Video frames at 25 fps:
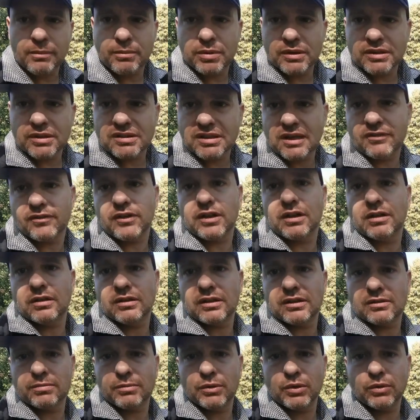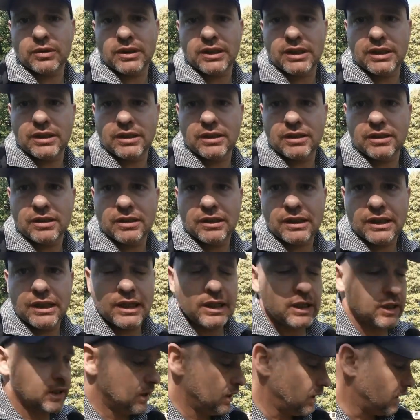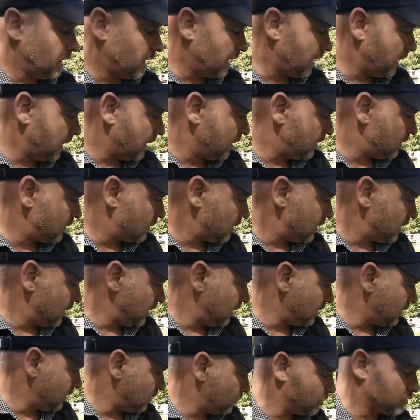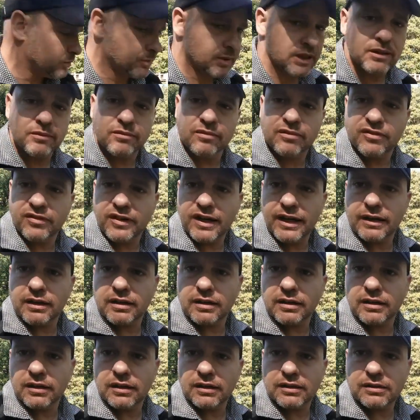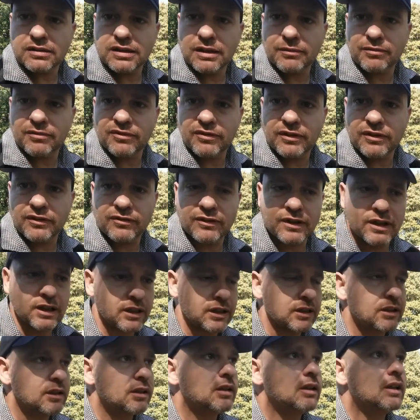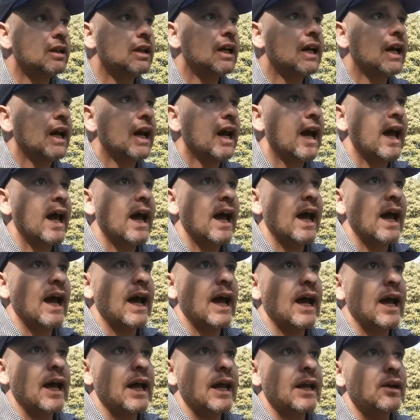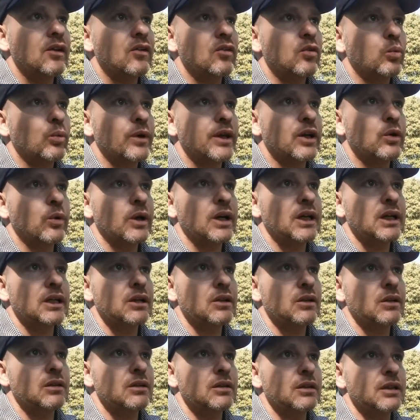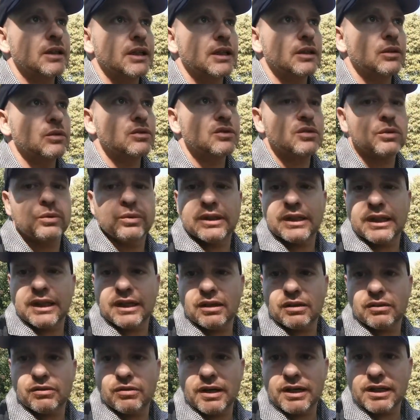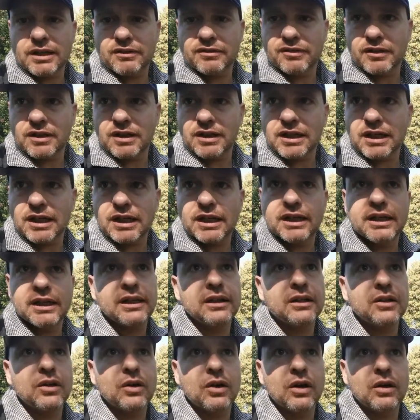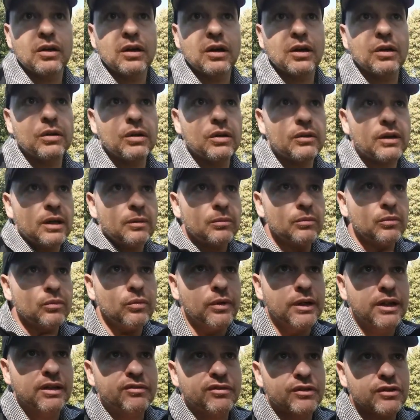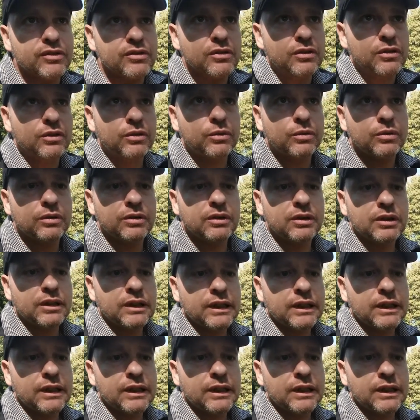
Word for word: up at seven o'clock this morning and Indy was being fed at 7.15 and we quickly got the girls sorted out ready for the day got Lula up ready for school